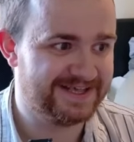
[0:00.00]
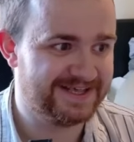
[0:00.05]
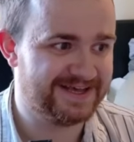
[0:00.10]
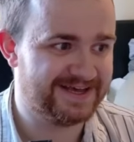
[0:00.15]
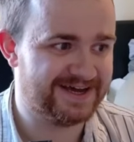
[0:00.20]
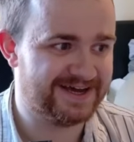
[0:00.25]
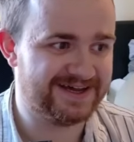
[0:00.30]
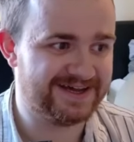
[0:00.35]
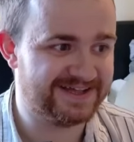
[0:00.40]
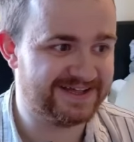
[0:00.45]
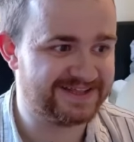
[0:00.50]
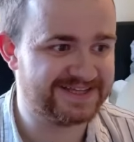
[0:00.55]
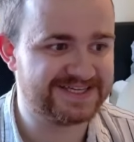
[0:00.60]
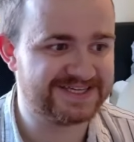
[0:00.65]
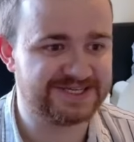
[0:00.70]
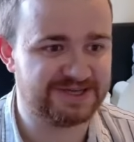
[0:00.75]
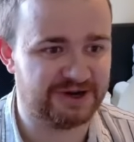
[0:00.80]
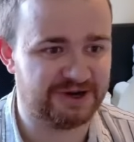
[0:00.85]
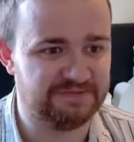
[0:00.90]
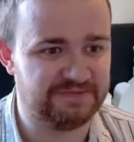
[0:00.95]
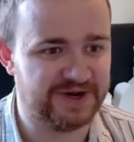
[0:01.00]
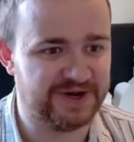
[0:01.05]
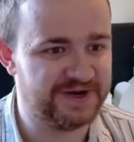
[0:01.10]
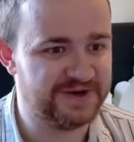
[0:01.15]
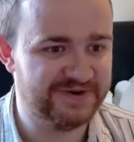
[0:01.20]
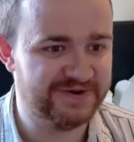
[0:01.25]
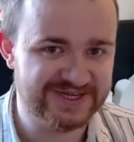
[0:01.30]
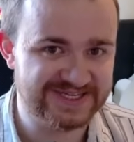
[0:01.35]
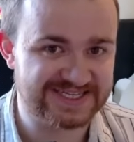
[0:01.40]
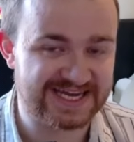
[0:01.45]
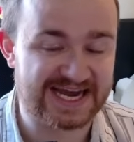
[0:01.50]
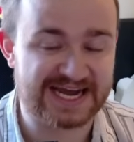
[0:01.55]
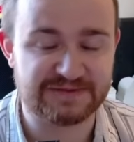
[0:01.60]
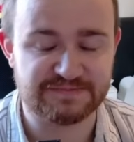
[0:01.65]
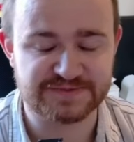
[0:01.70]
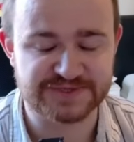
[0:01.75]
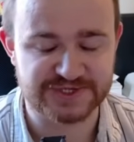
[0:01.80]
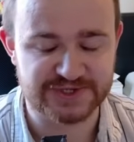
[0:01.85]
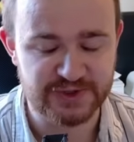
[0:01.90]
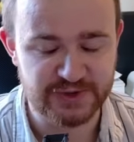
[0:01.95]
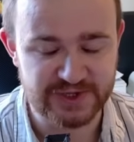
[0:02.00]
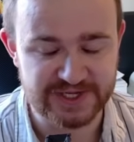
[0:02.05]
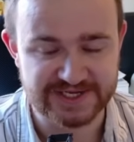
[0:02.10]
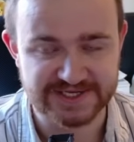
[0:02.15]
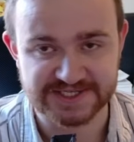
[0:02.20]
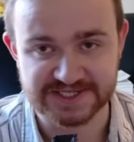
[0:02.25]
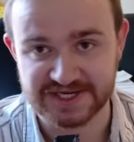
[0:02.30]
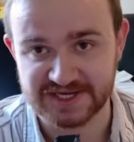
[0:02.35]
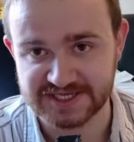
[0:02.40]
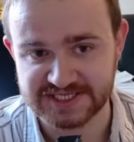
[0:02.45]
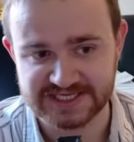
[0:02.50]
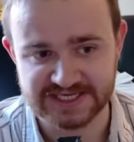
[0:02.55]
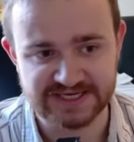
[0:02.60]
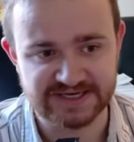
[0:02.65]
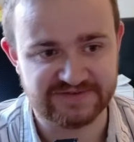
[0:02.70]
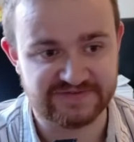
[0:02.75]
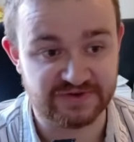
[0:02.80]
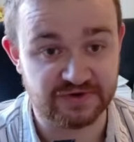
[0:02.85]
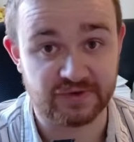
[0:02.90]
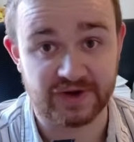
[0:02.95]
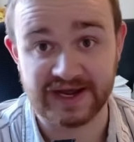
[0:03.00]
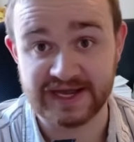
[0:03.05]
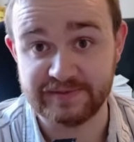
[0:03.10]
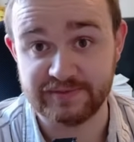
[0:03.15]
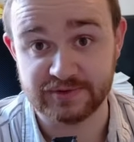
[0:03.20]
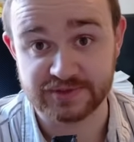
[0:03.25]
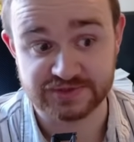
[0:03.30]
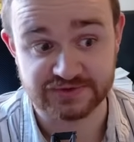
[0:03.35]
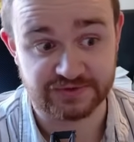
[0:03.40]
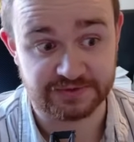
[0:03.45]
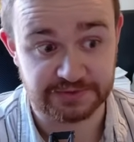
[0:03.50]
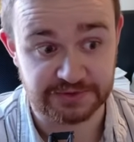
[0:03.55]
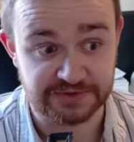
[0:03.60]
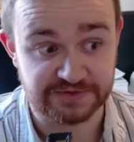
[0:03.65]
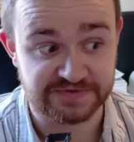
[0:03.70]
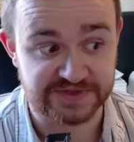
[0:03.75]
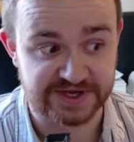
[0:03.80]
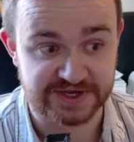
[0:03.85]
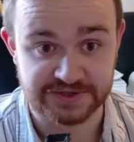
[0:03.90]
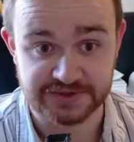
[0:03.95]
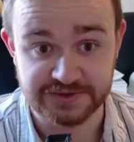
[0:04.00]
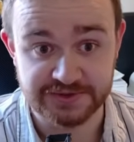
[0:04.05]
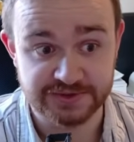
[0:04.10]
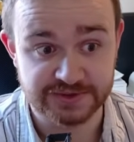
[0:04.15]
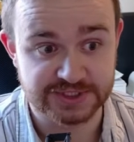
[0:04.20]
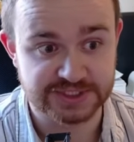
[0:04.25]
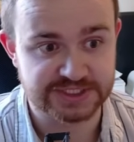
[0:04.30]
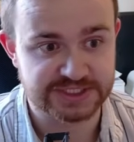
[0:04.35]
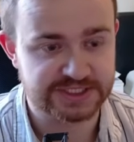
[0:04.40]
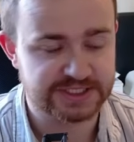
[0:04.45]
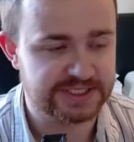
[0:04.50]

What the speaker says: This combo is absolutely disgusting. If you're able to remove their dudes,